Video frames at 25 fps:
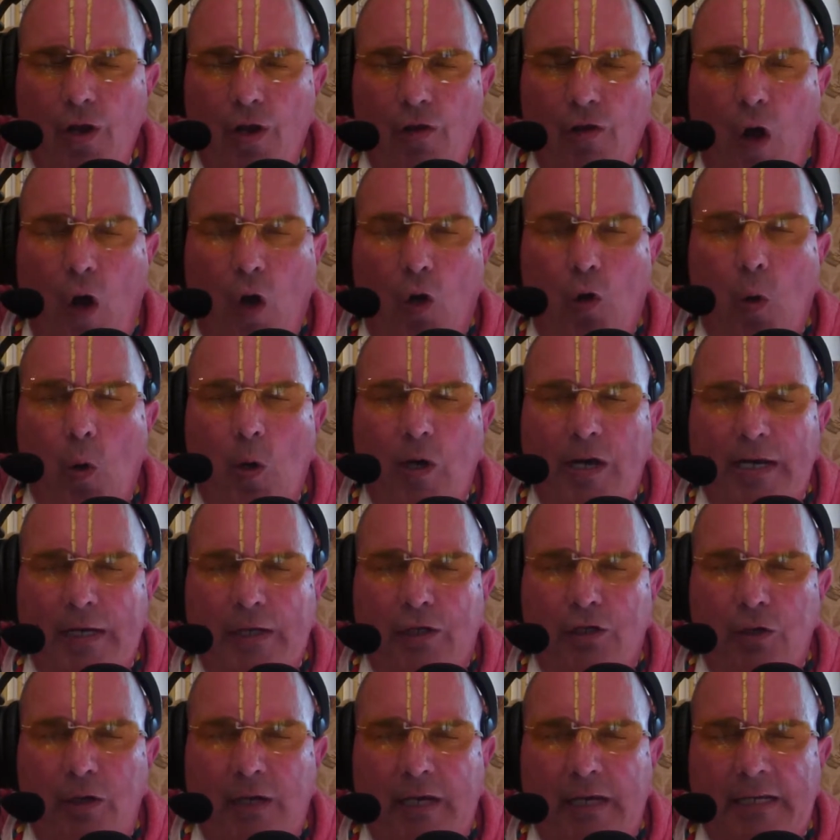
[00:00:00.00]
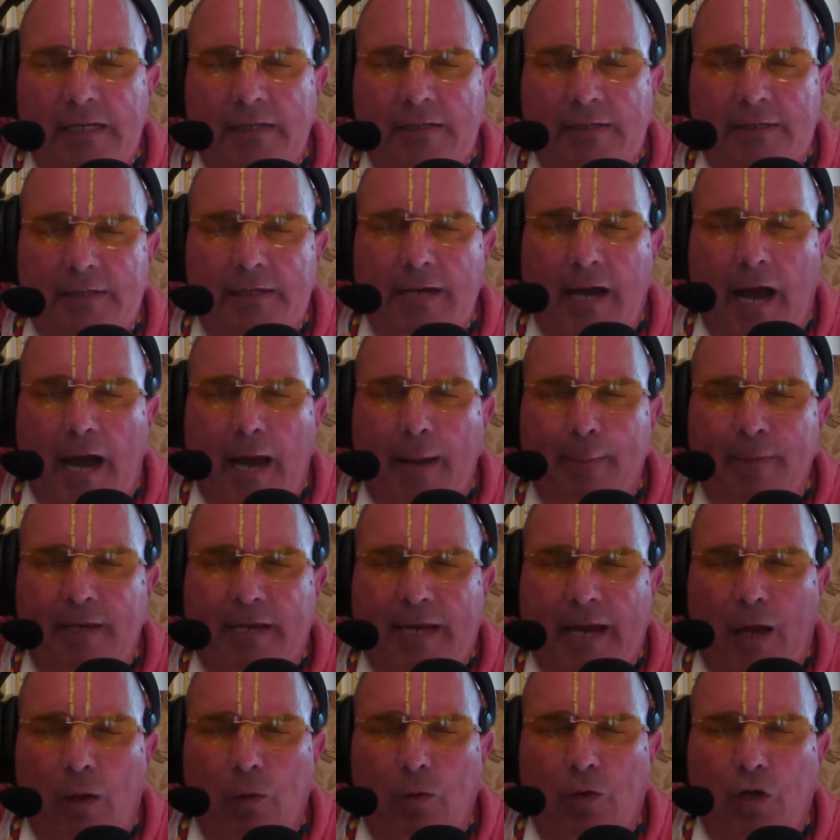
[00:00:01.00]
according to his time
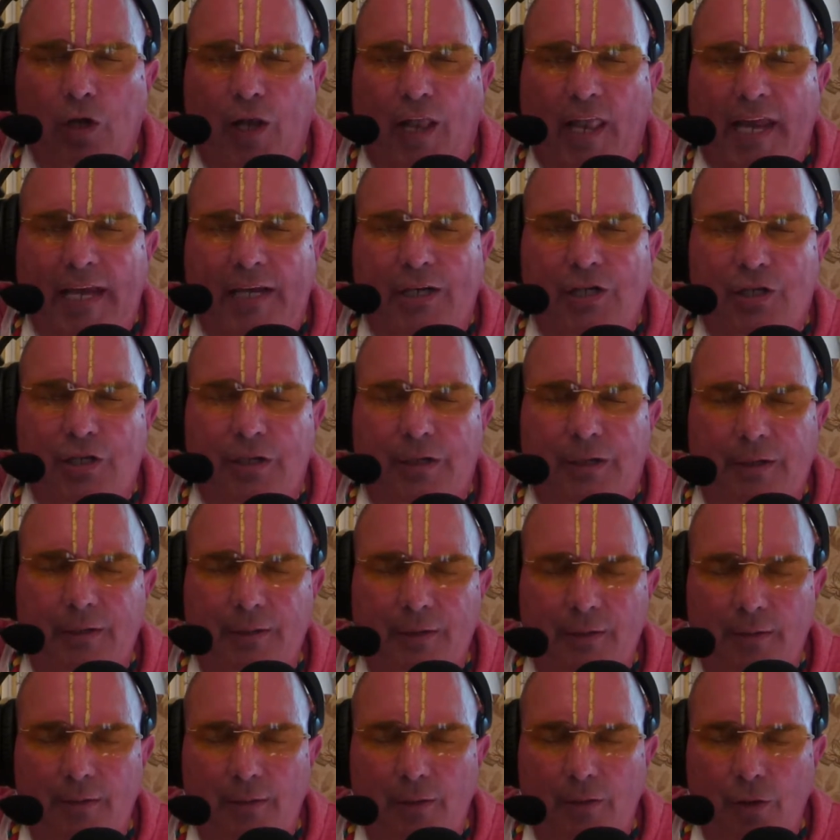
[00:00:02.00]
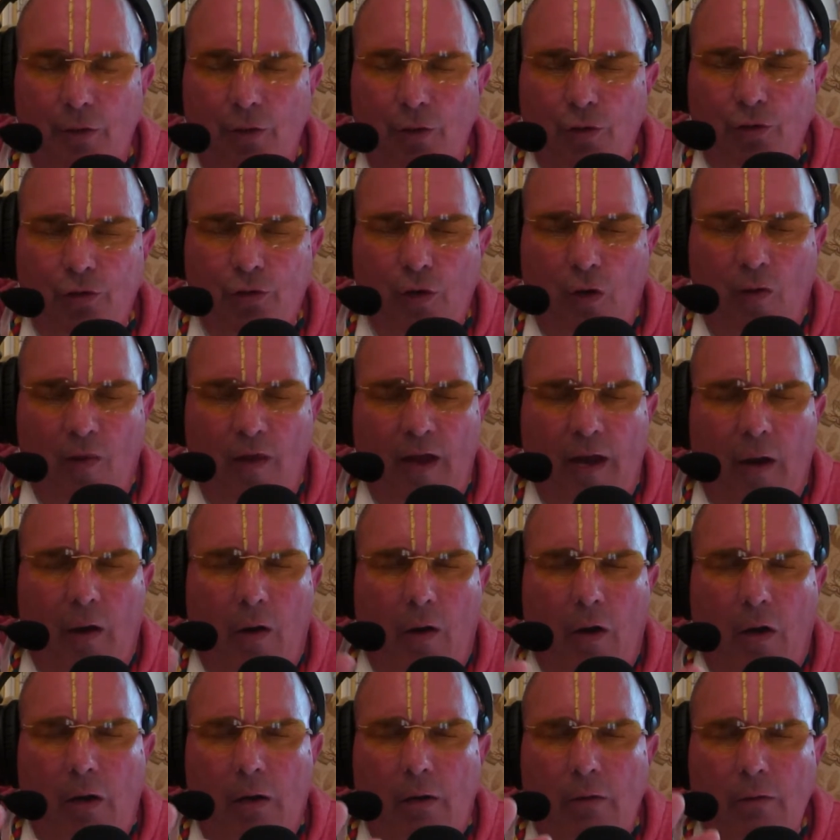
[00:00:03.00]
calculation. So there
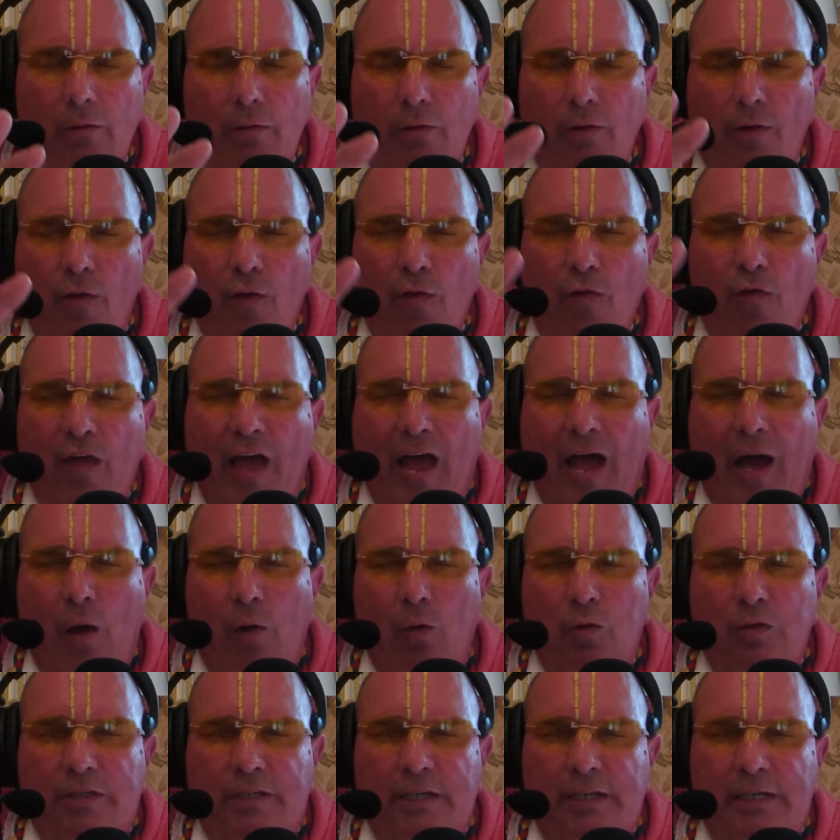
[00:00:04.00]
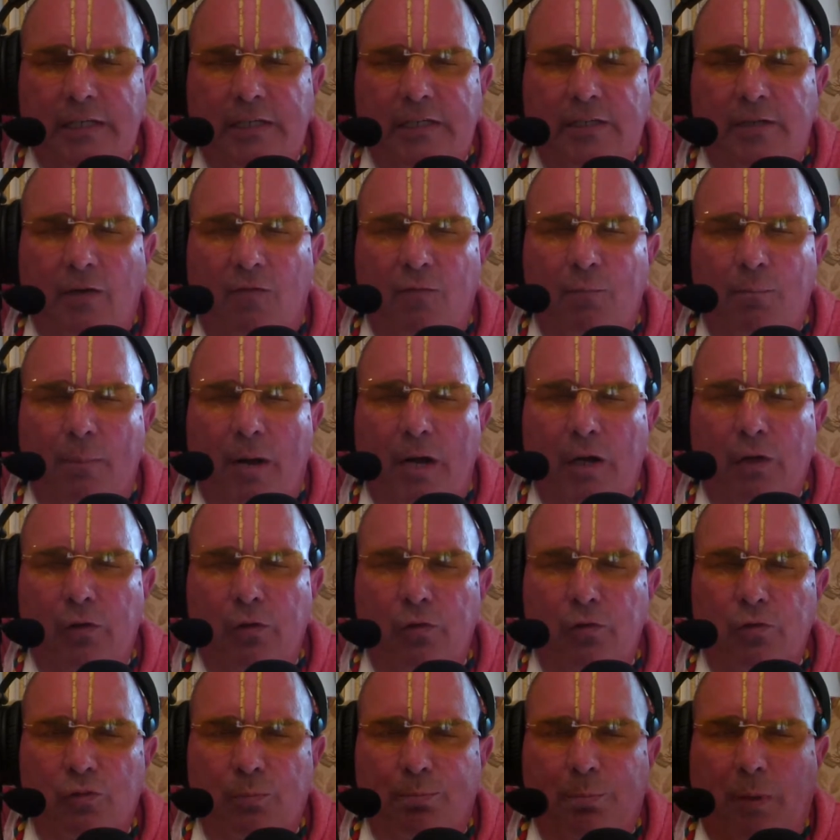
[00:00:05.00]
are thousands of
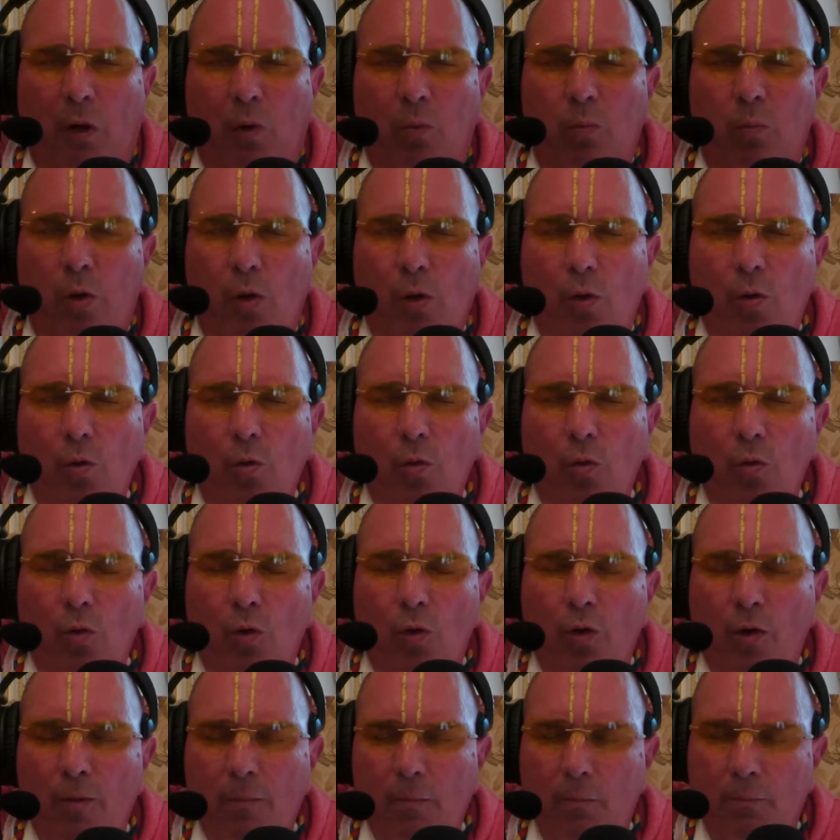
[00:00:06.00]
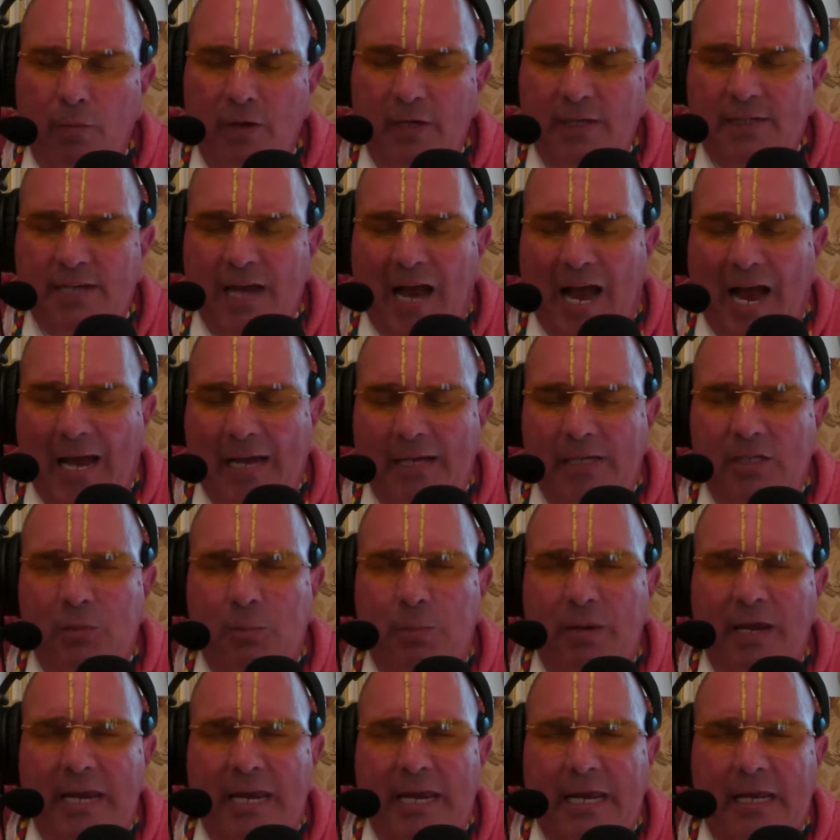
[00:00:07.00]
Manus. But besides
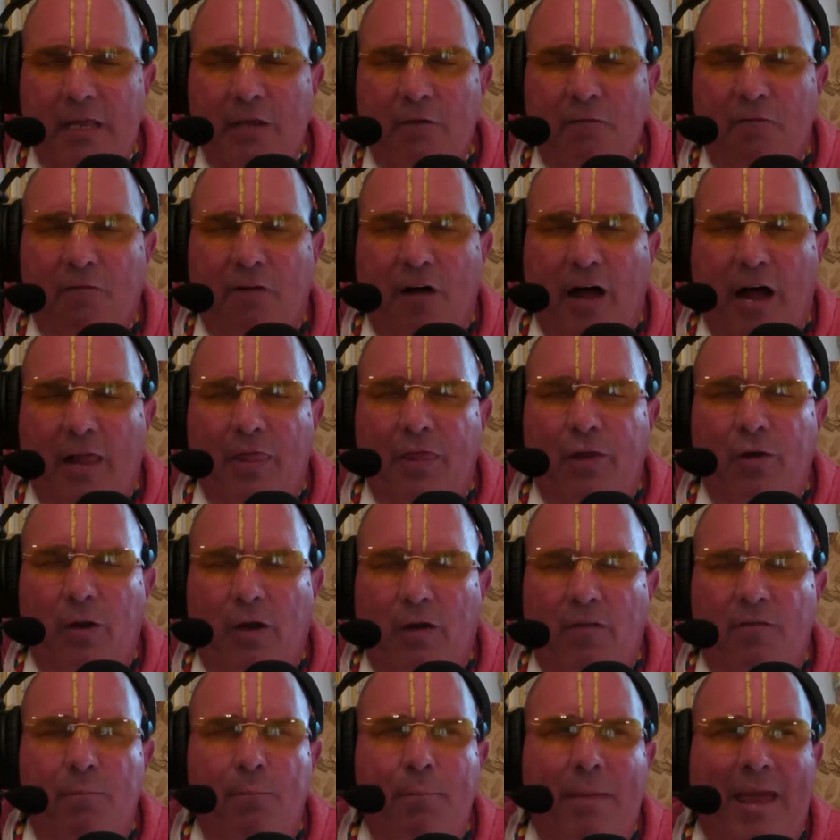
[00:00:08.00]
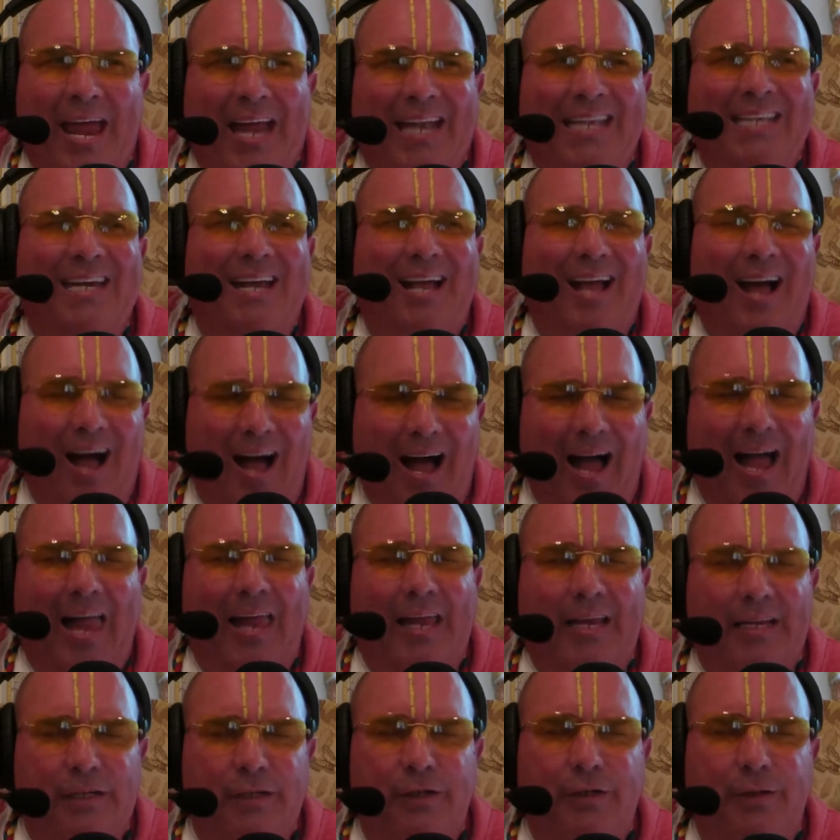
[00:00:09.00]
being the father of
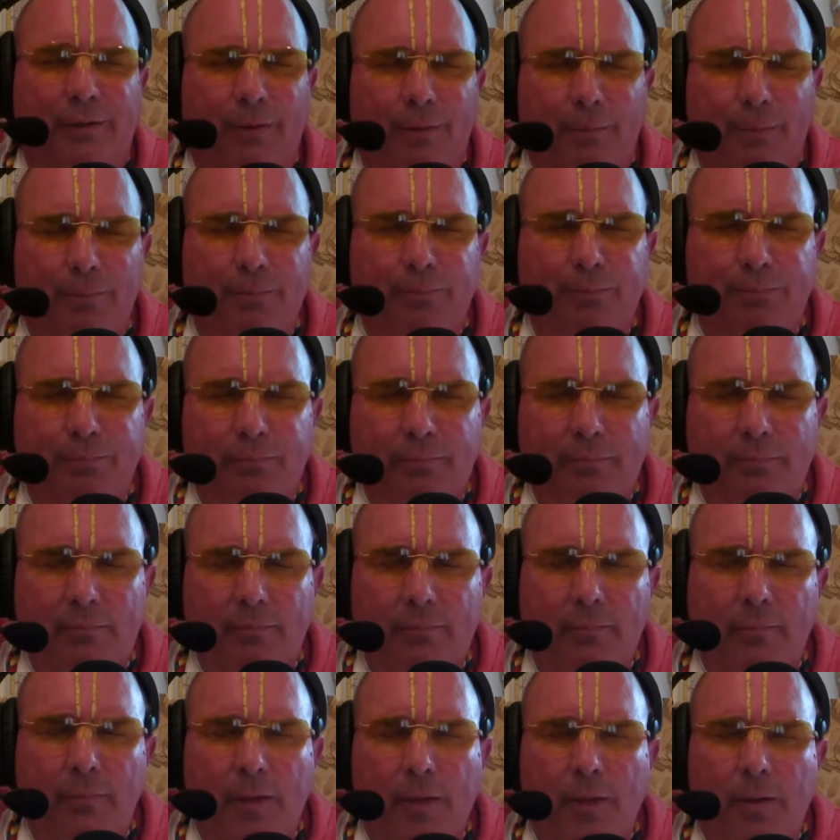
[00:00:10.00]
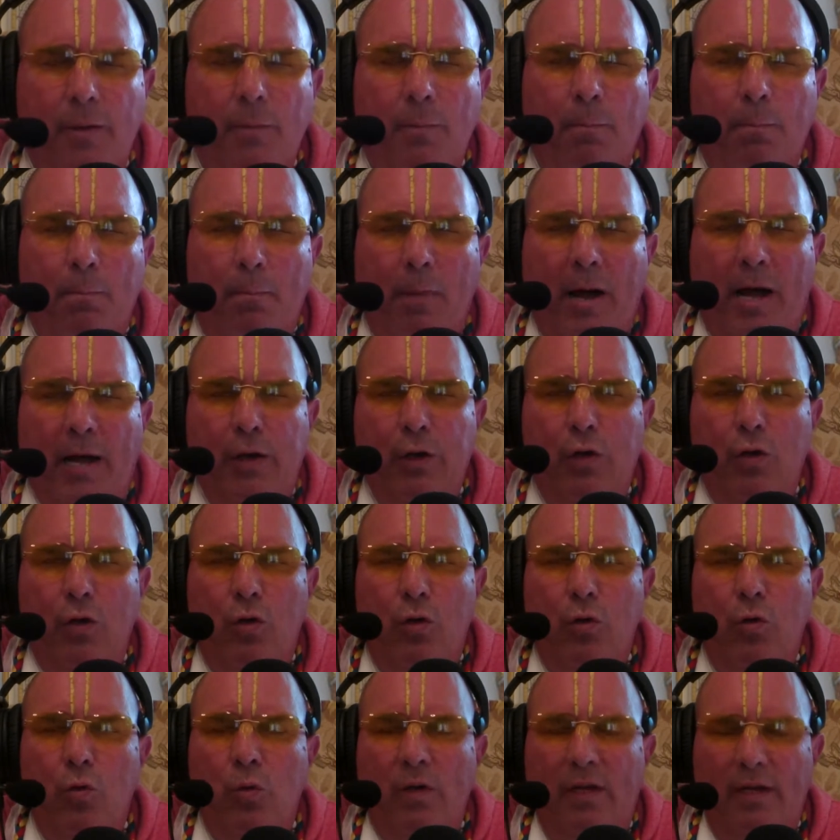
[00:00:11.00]
mankind,
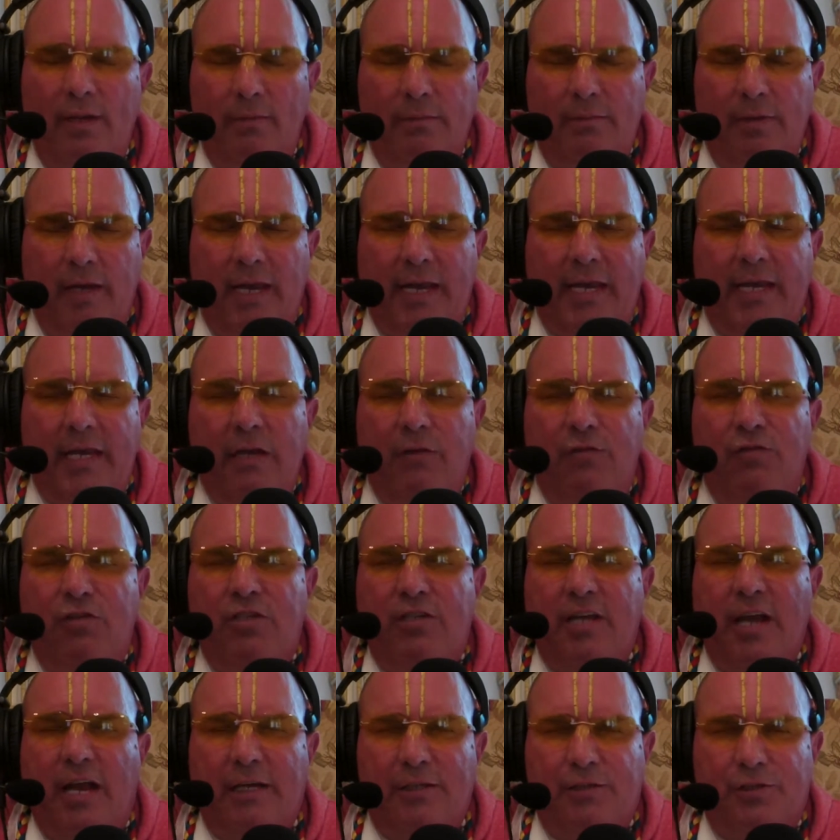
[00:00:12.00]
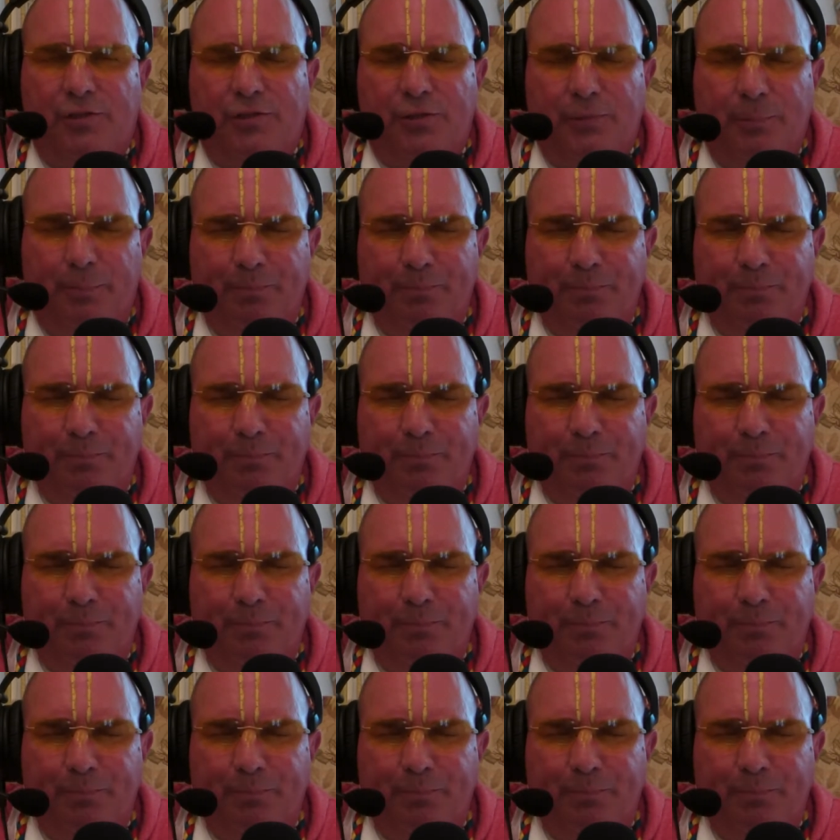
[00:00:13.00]
Manu gives us